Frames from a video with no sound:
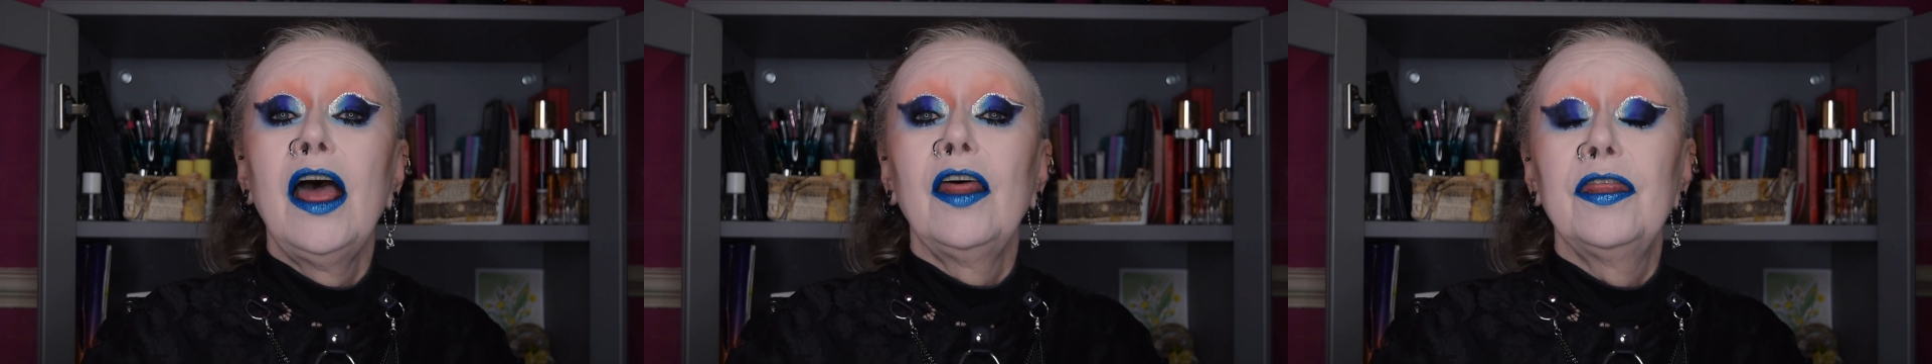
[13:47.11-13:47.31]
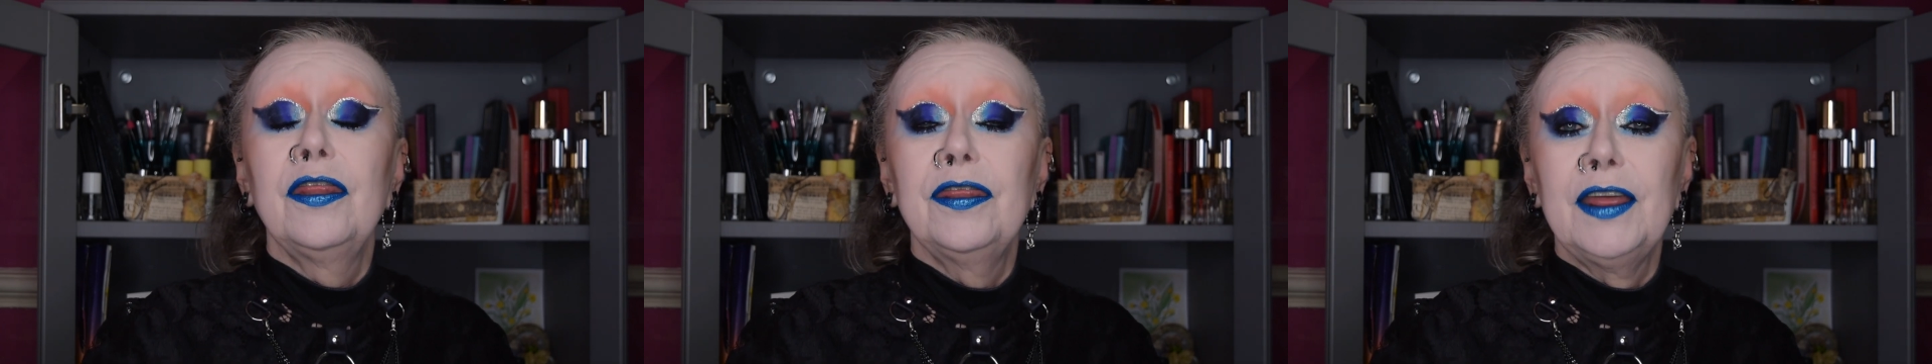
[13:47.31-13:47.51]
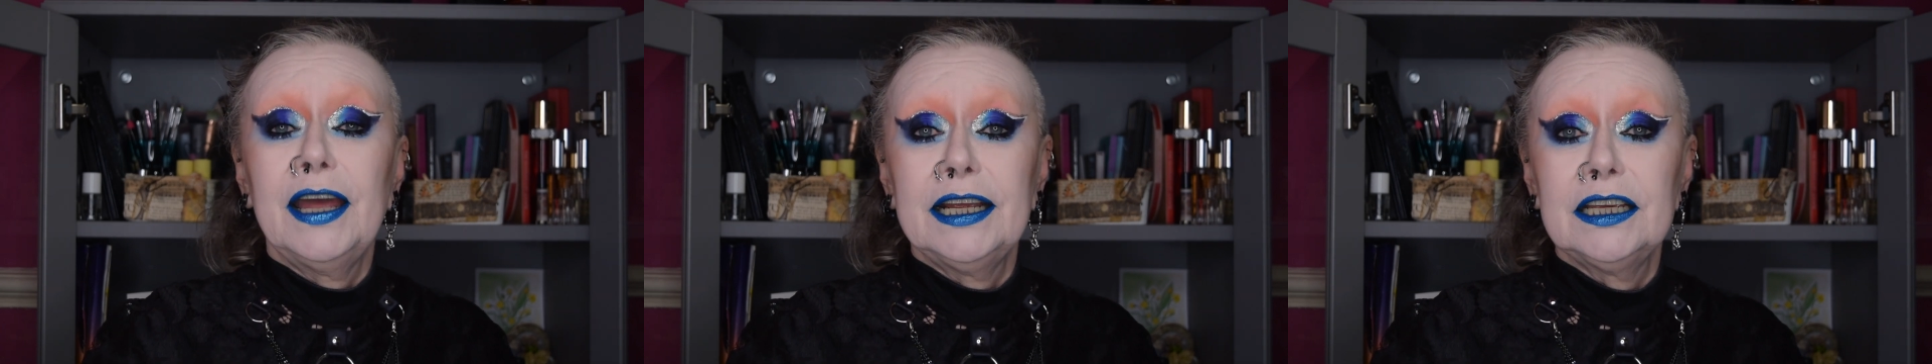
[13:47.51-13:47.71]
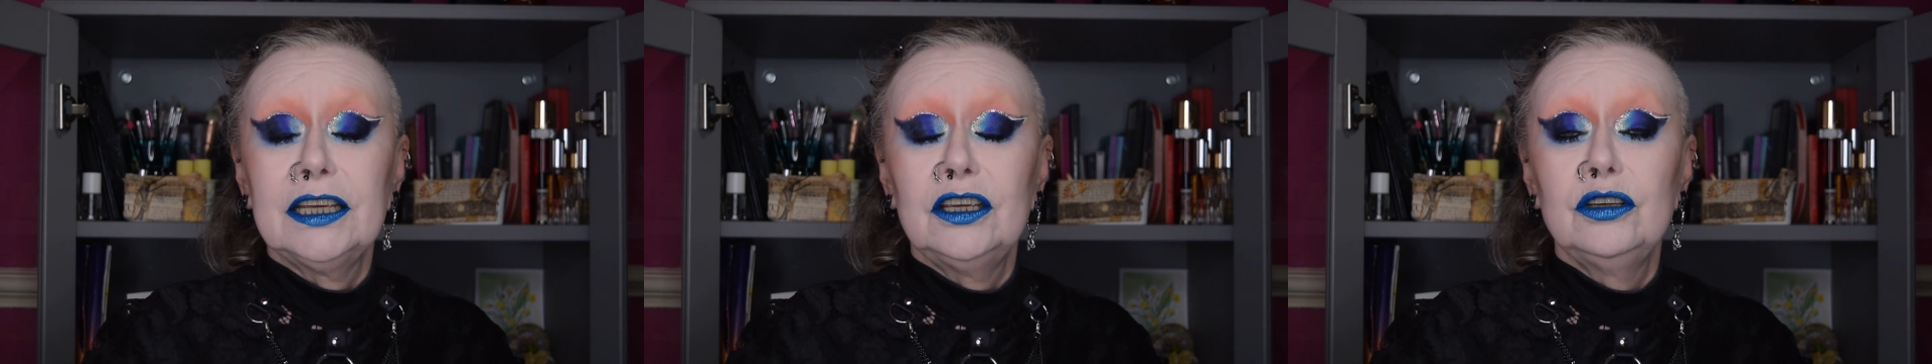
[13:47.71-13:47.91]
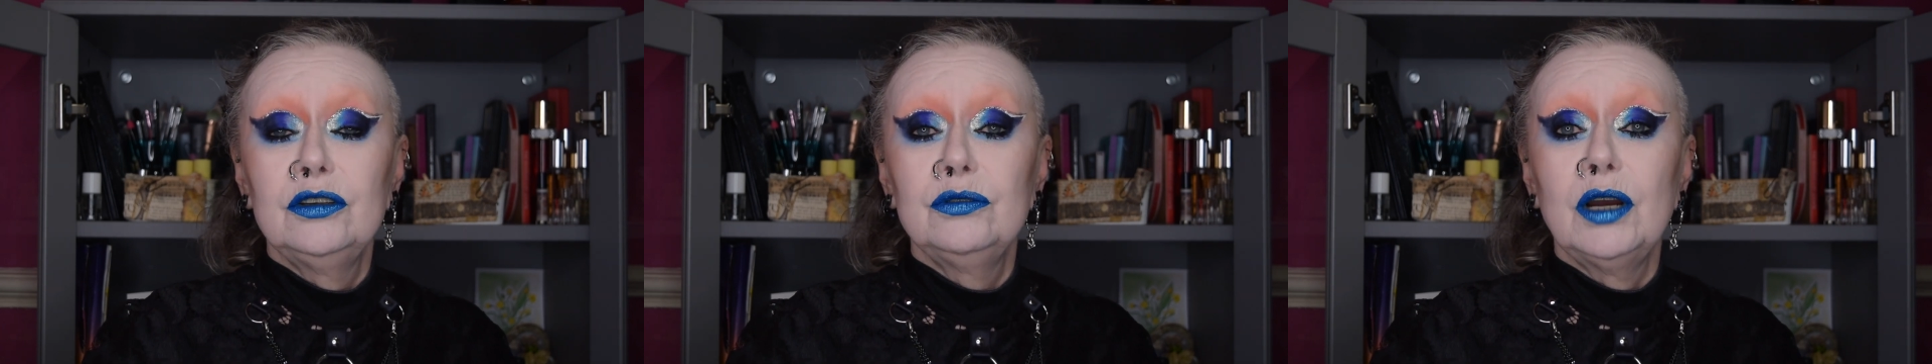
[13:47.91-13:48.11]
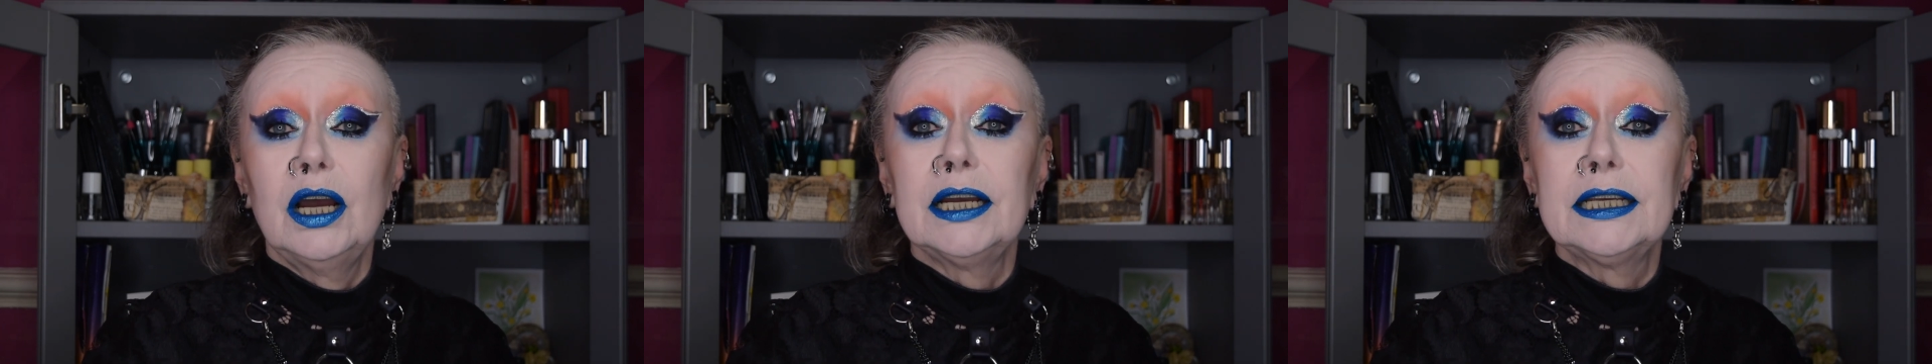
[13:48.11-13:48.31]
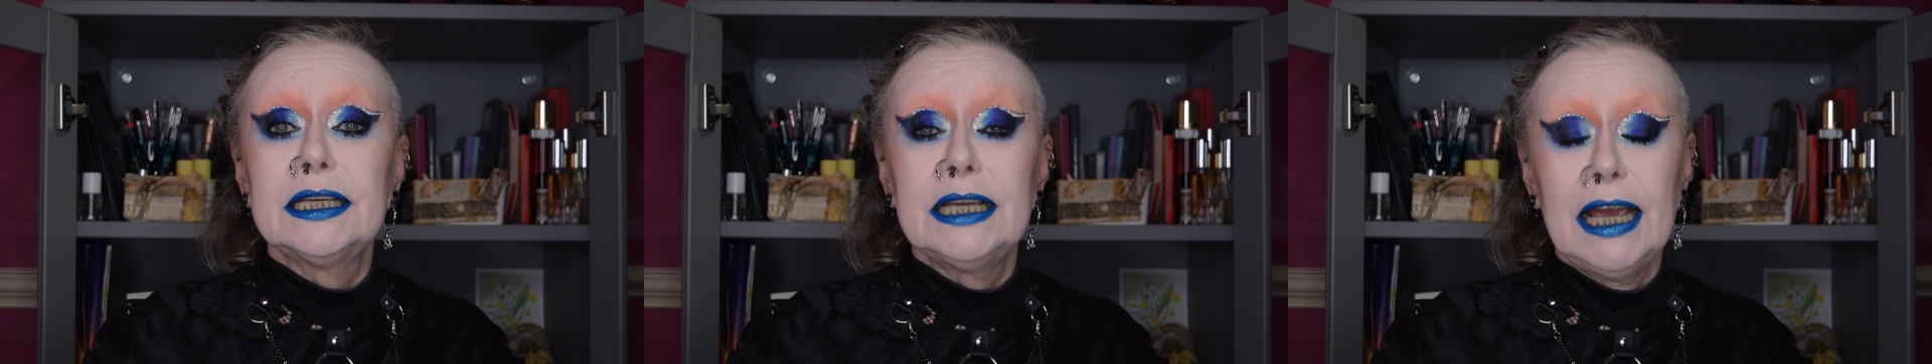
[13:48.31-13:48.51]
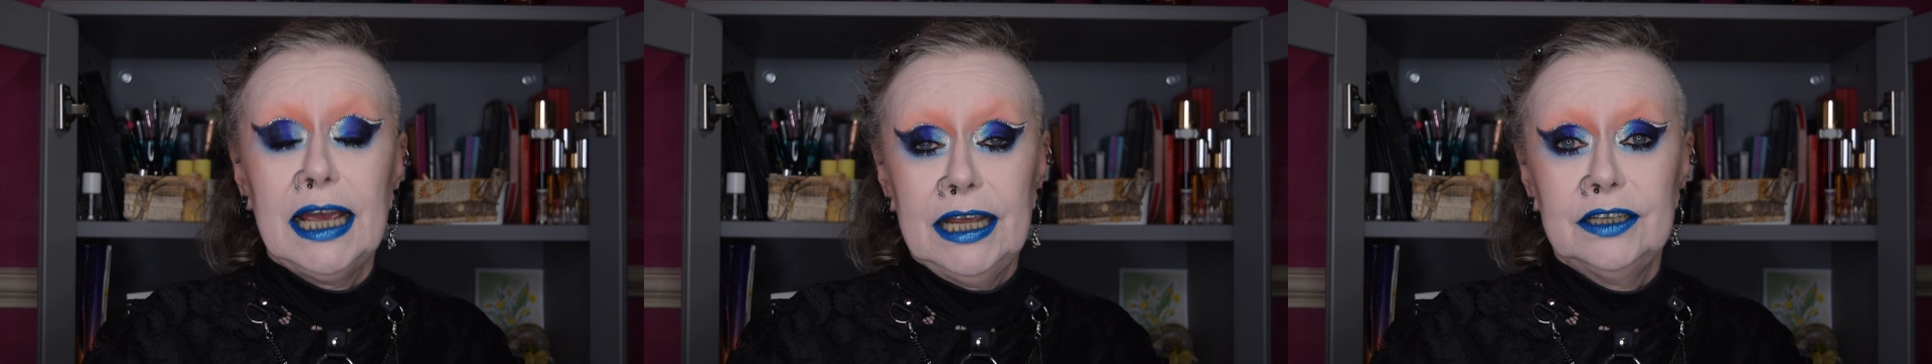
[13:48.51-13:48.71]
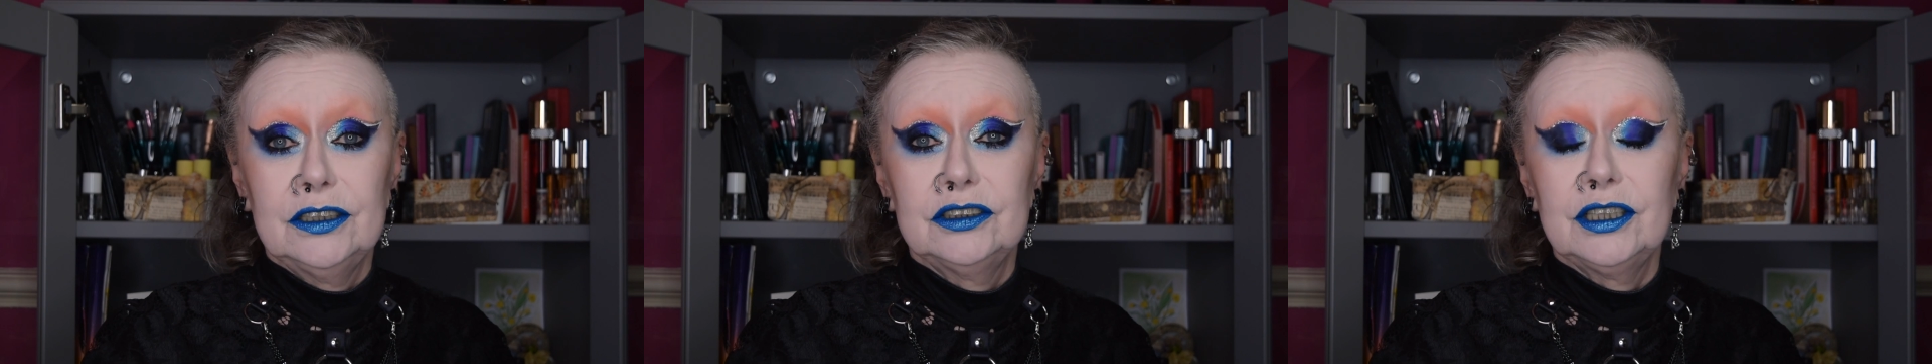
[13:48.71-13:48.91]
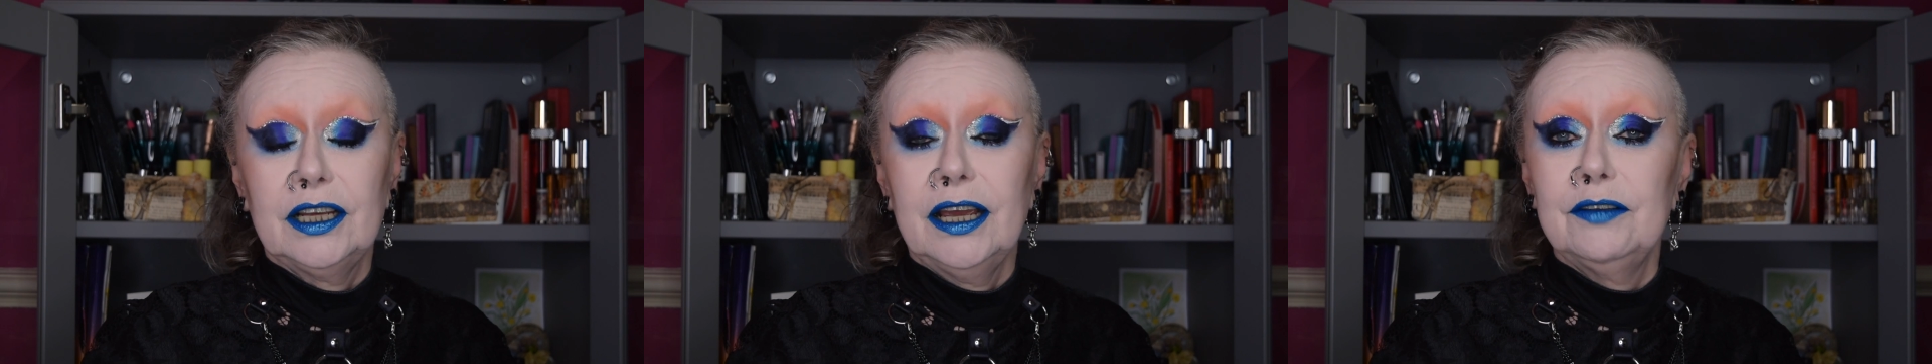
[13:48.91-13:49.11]
thank you again
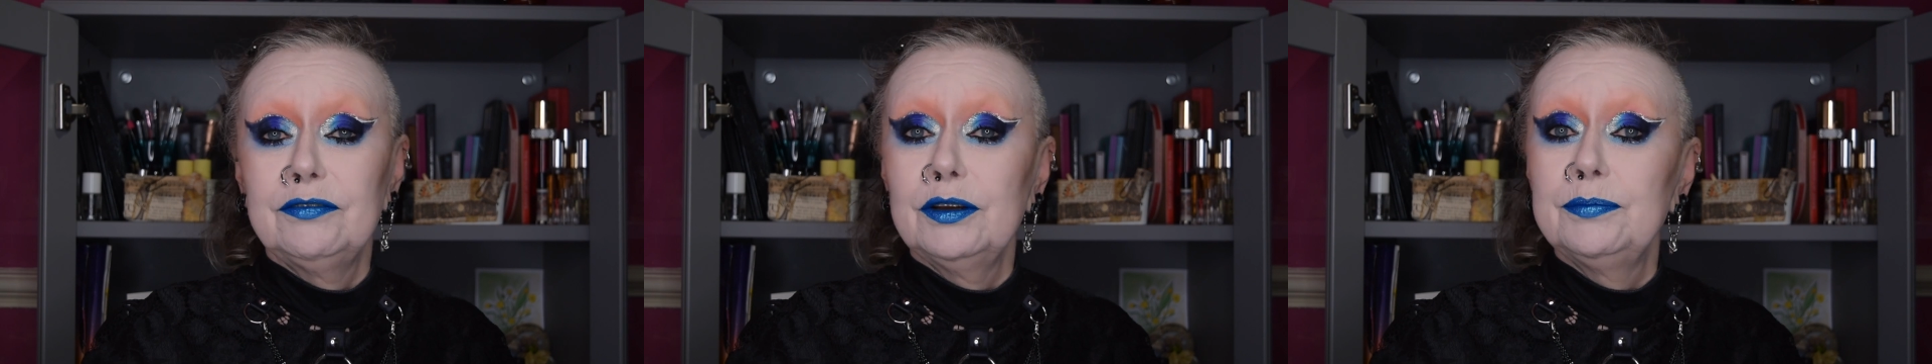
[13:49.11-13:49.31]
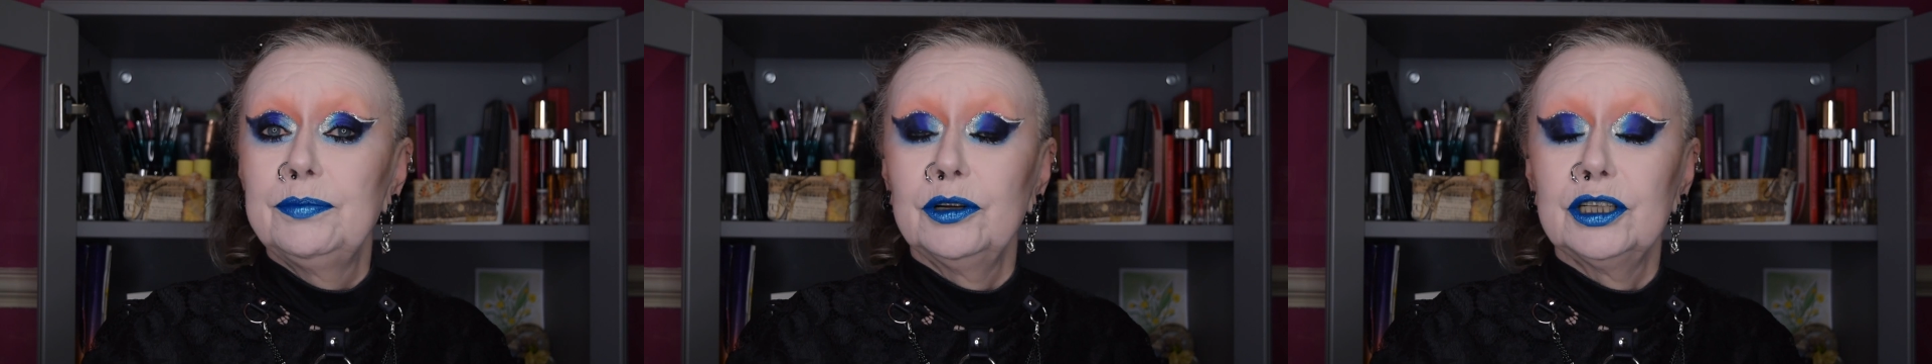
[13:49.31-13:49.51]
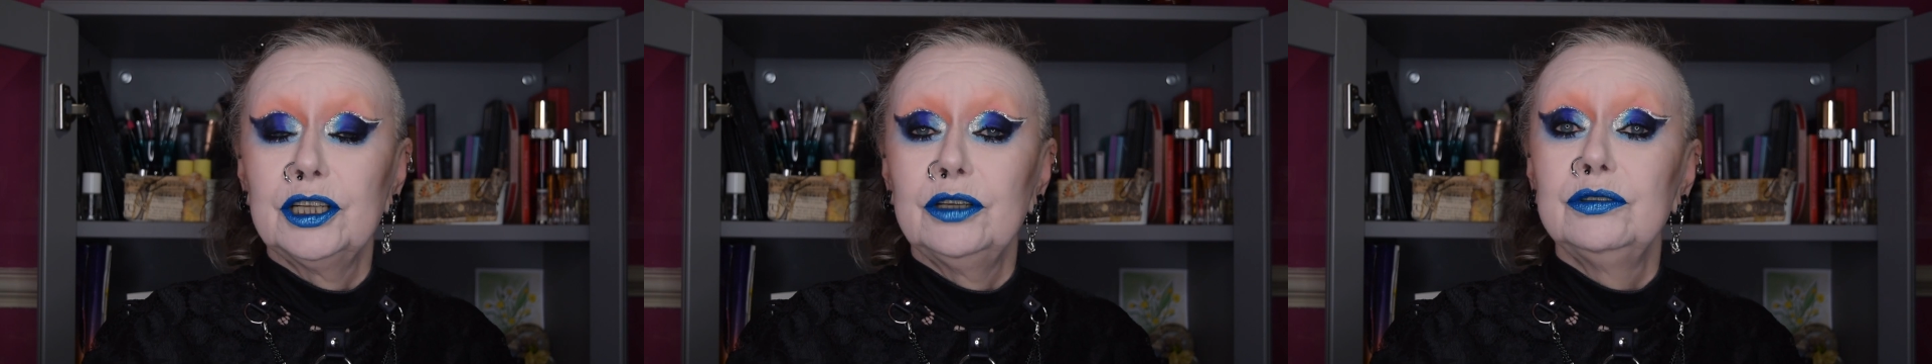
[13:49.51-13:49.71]
to everybody